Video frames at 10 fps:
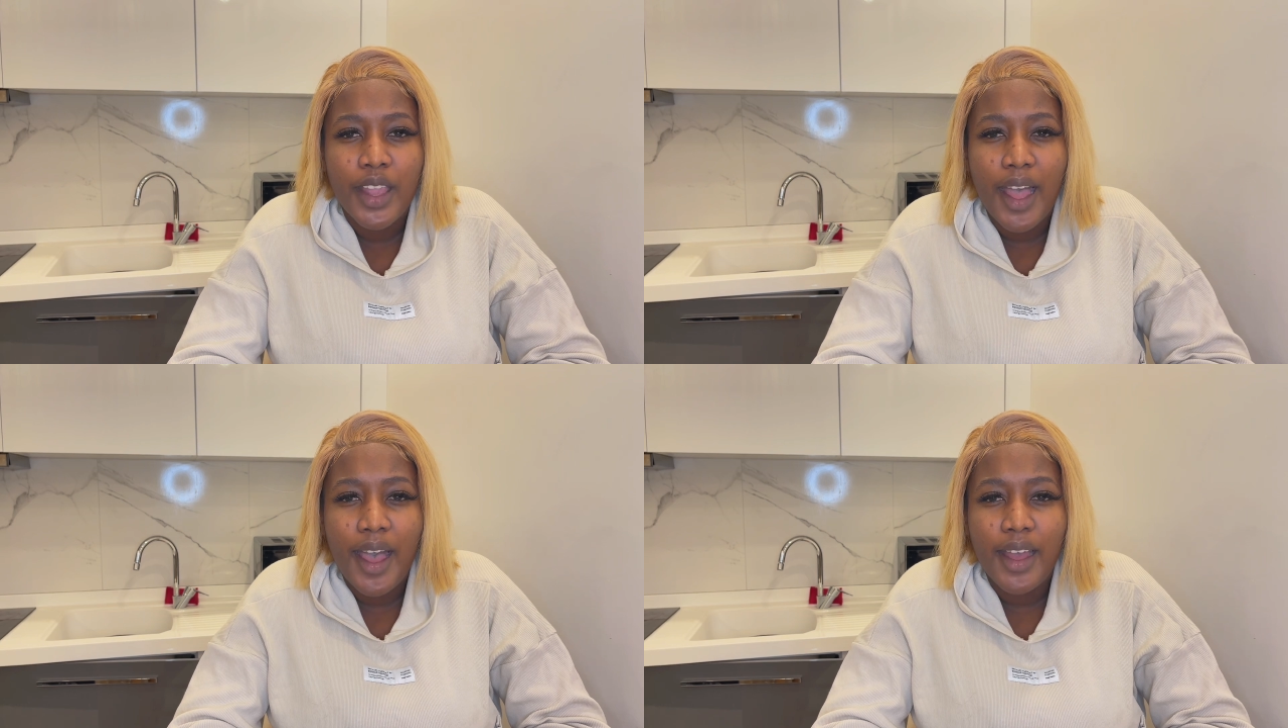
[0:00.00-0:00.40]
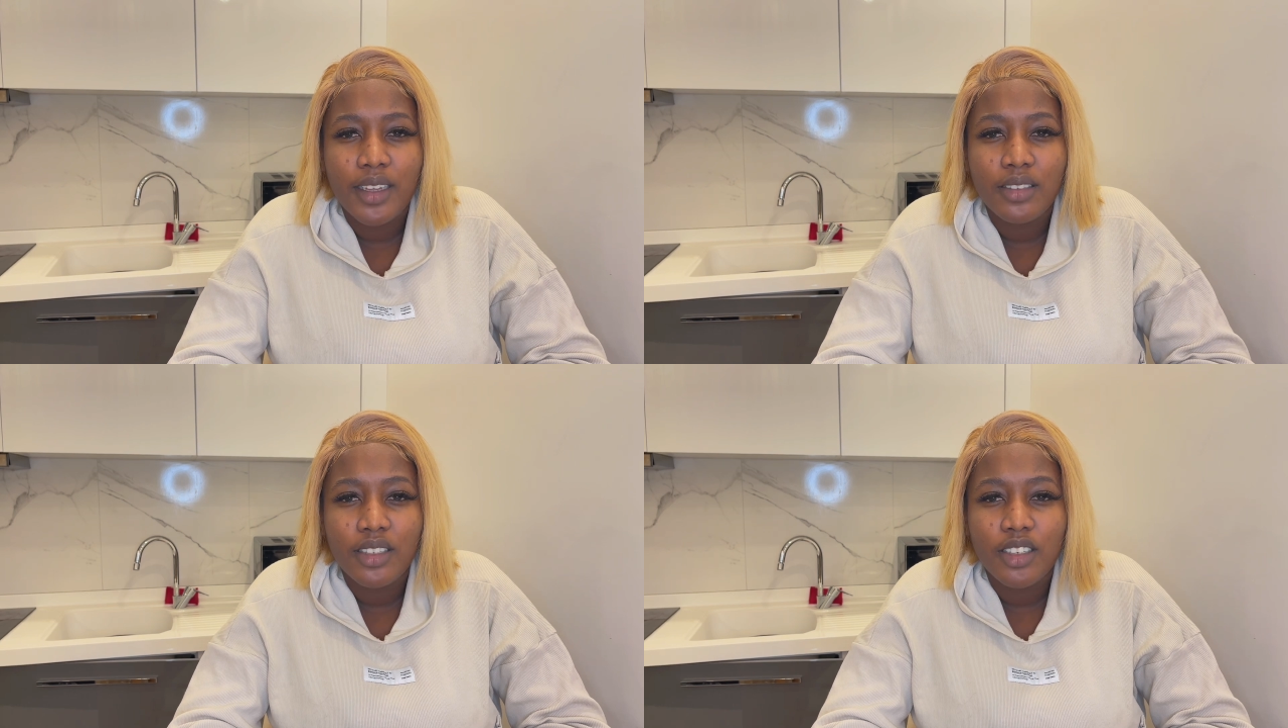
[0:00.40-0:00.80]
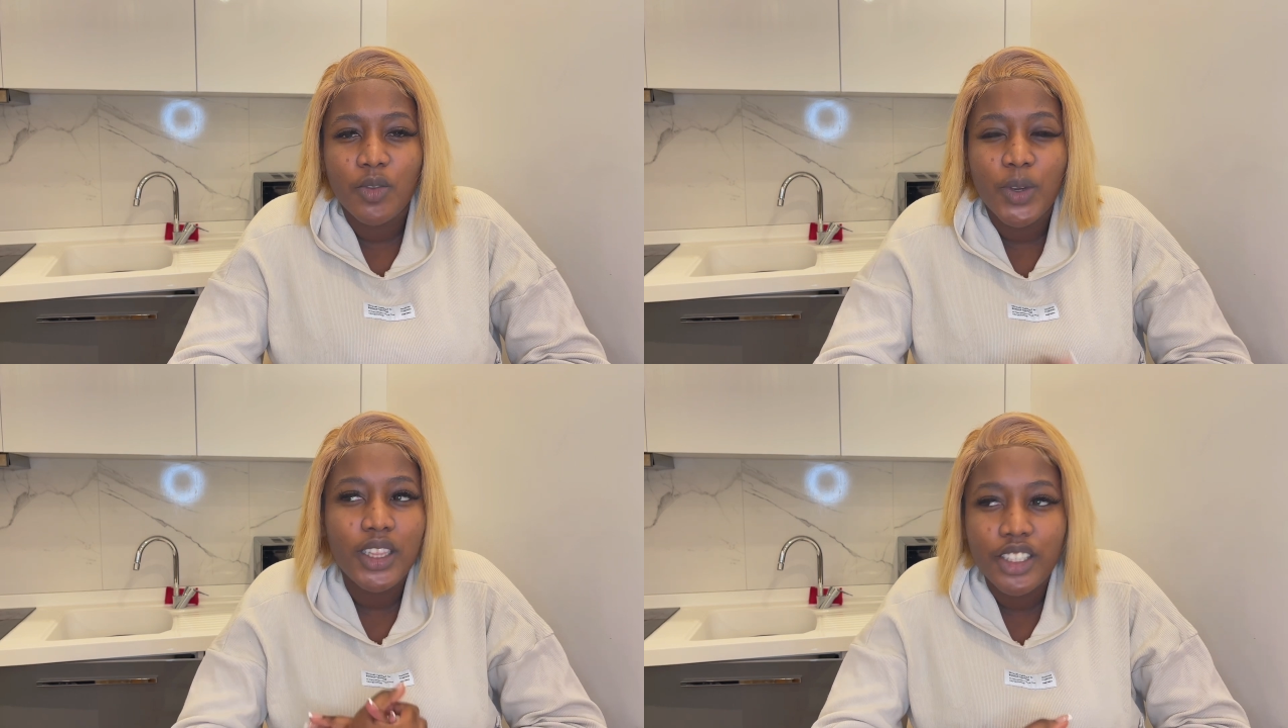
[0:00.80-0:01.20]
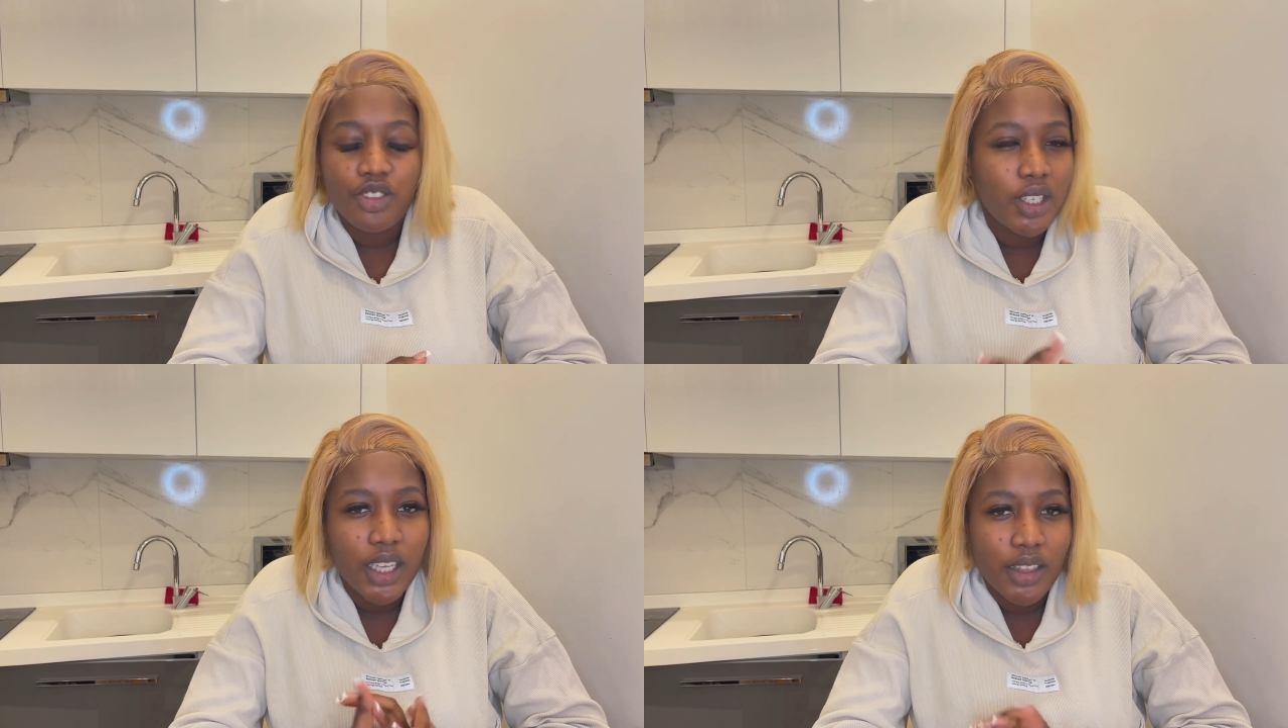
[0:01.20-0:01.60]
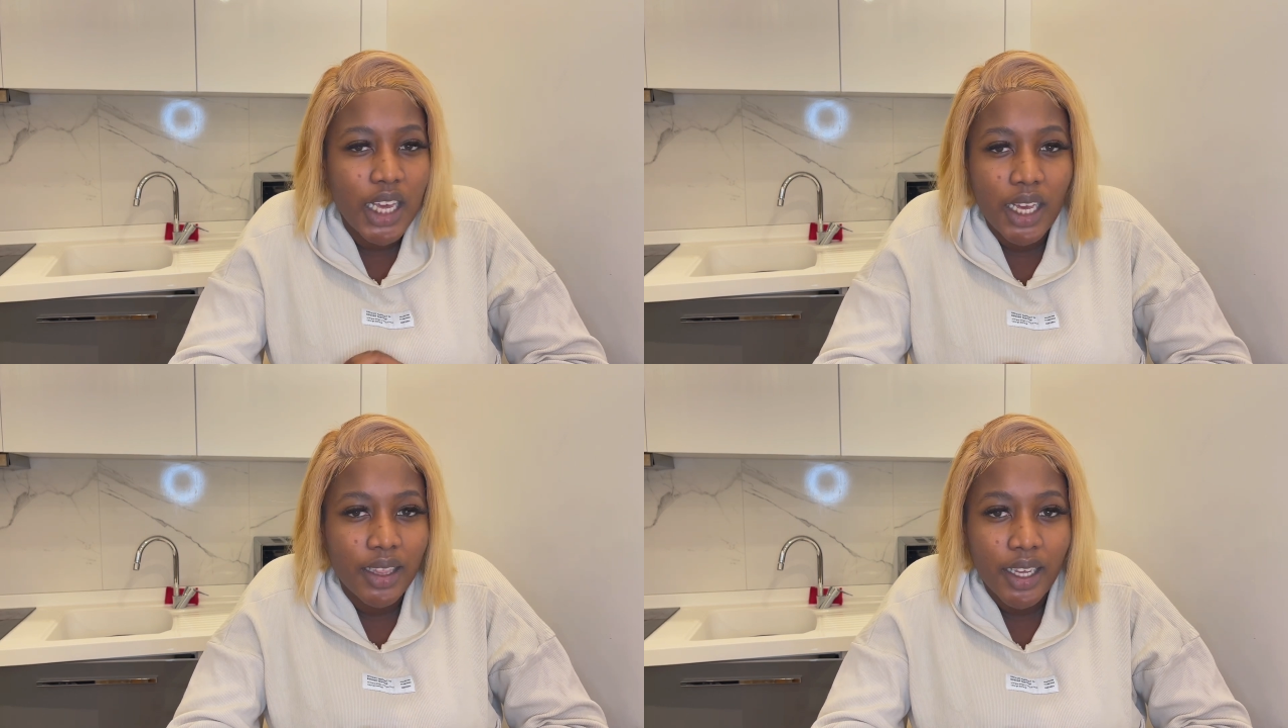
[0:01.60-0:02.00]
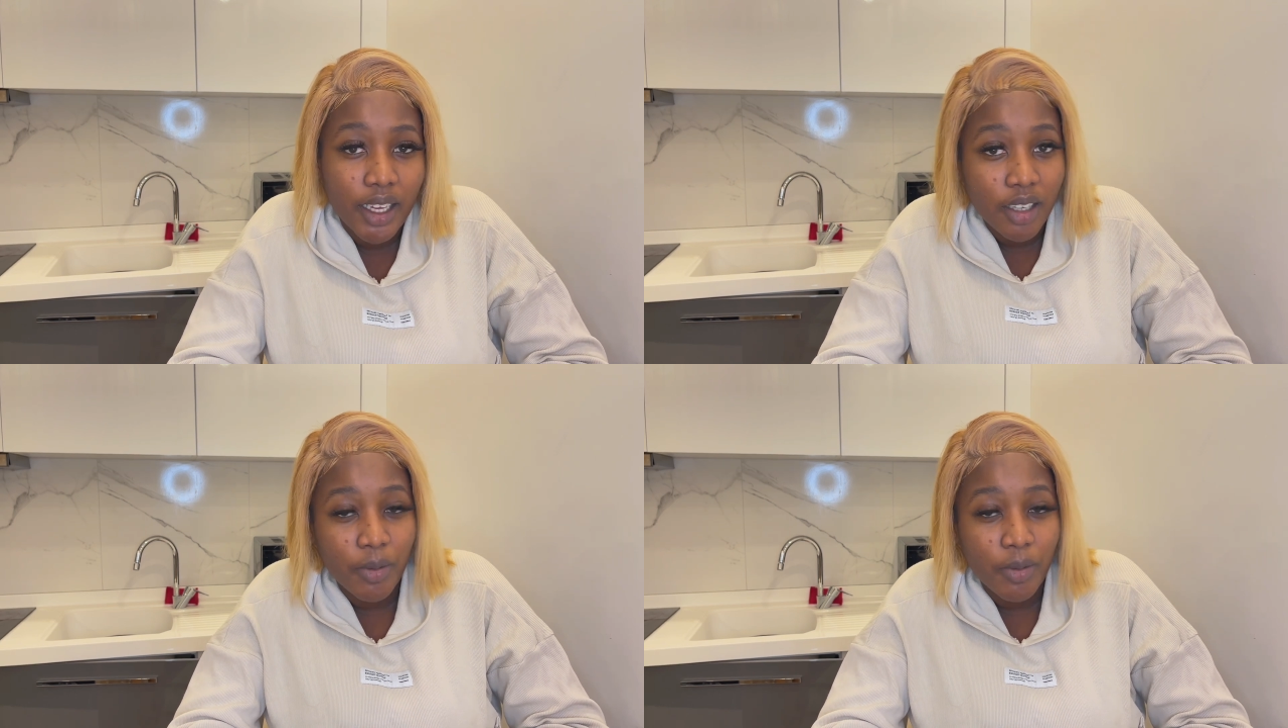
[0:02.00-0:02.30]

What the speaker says: and we literally think alike.